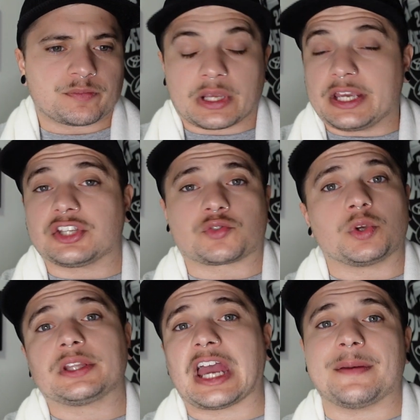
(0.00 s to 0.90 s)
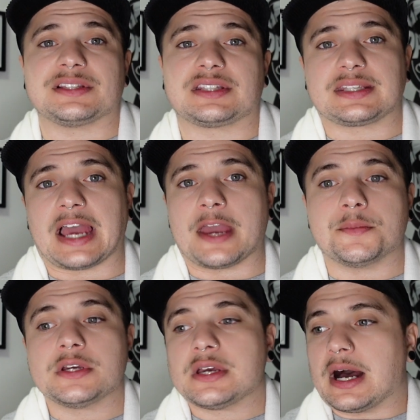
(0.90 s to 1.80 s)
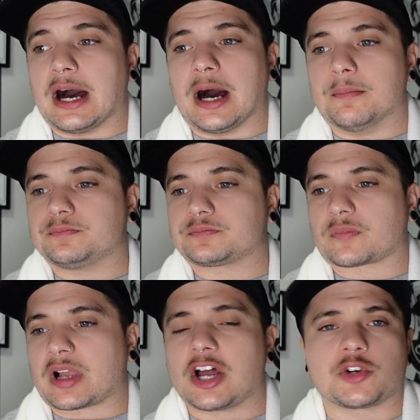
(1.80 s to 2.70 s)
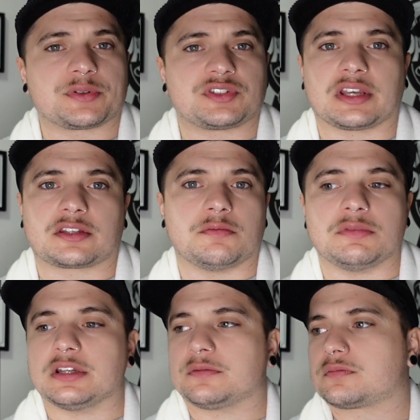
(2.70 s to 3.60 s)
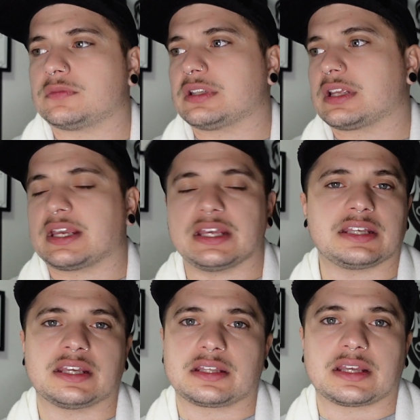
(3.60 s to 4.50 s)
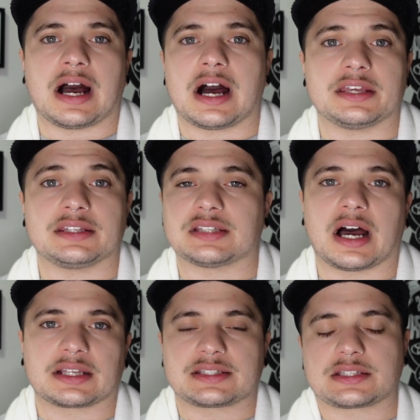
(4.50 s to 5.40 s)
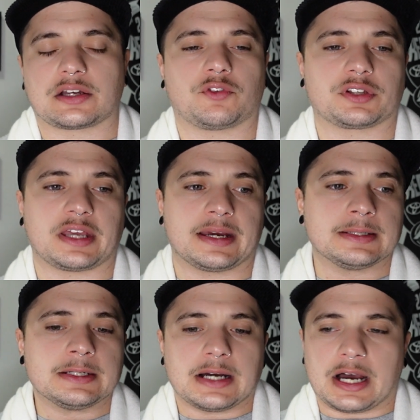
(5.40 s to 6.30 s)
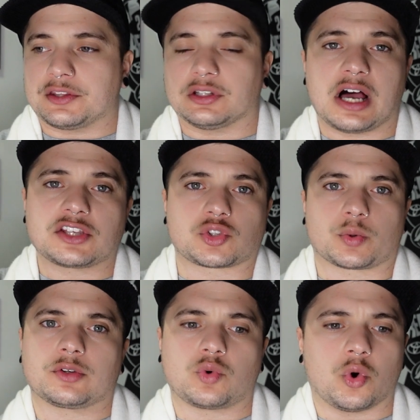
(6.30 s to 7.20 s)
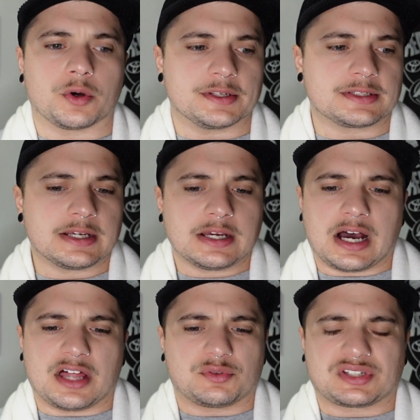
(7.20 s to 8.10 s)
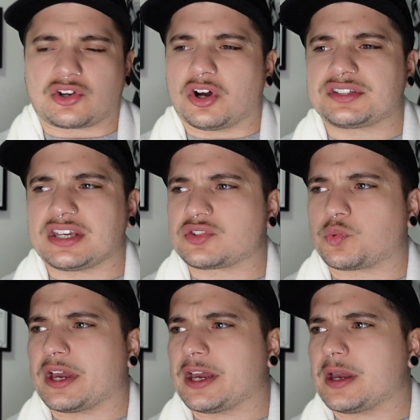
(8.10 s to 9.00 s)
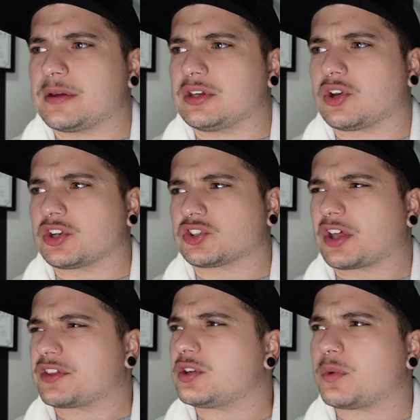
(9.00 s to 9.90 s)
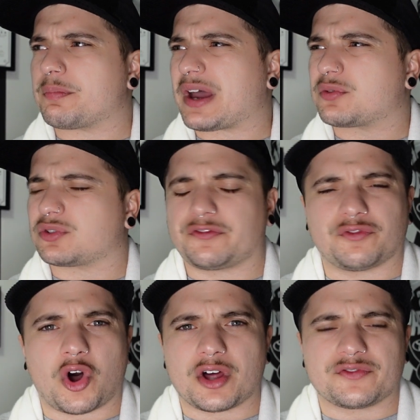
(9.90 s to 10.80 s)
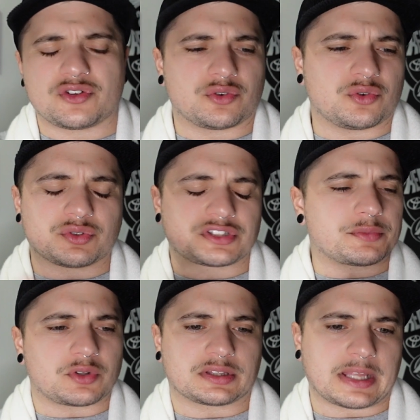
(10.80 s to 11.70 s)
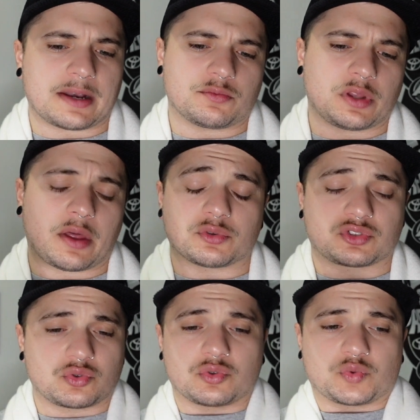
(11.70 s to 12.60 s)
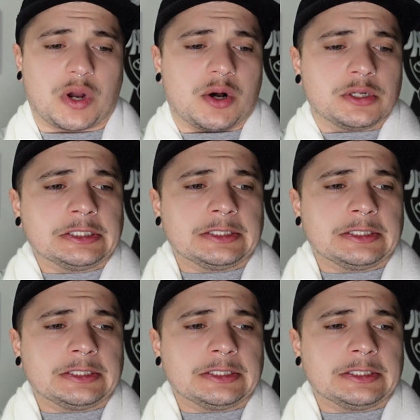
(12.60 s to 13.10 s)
He just really came into the game 100% committed, hitting targets and stuff like that in the last 3 quarters. There was a contest where he kind of just, I think he went back with the flight of it or something like that, and that was good as well.